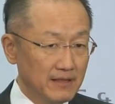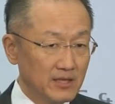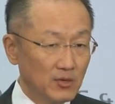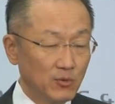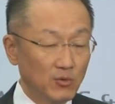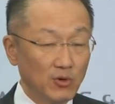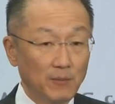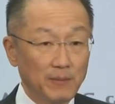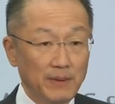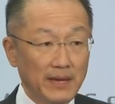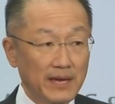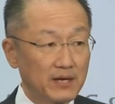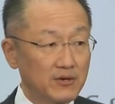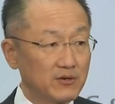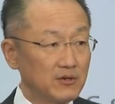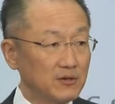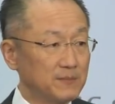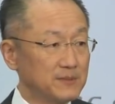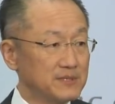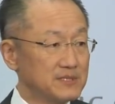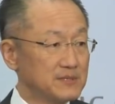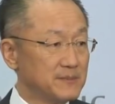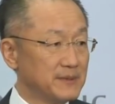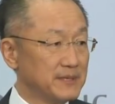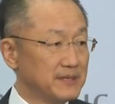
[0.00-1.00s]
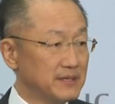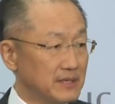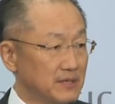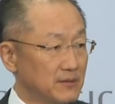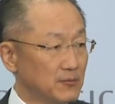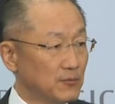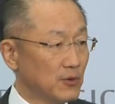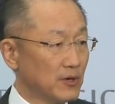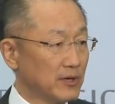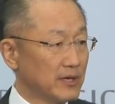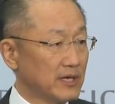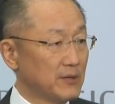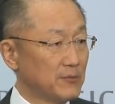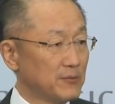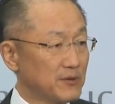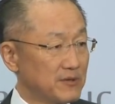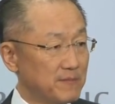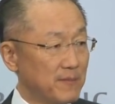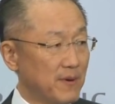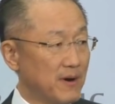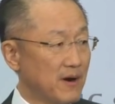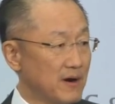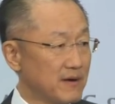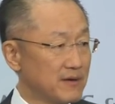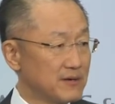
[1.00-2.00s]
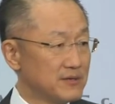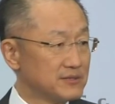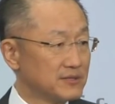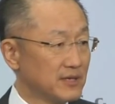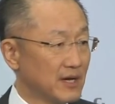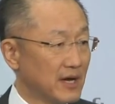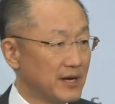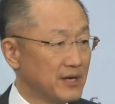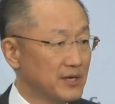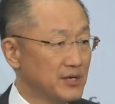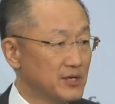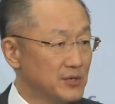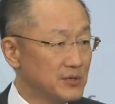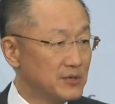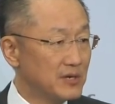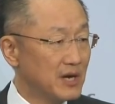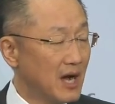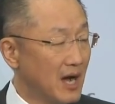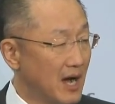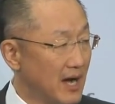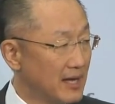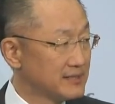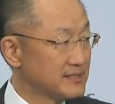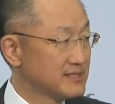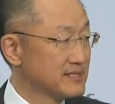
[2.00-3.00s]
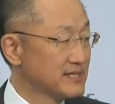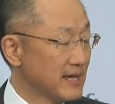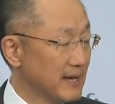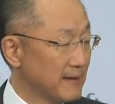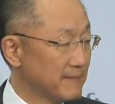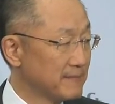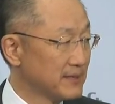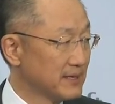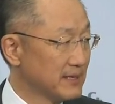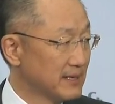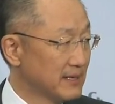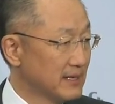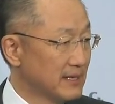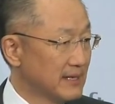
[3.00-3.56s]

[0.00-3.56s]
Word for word: The World Bank Group has been working with partners on a new concept